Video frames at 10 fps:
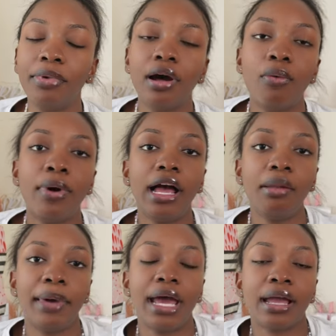but a
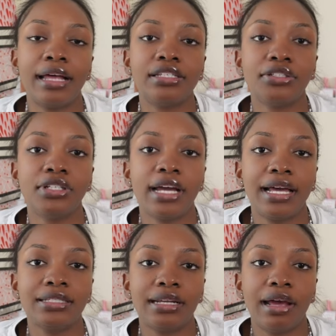while back i told you
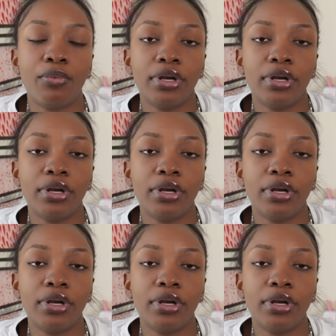guys that i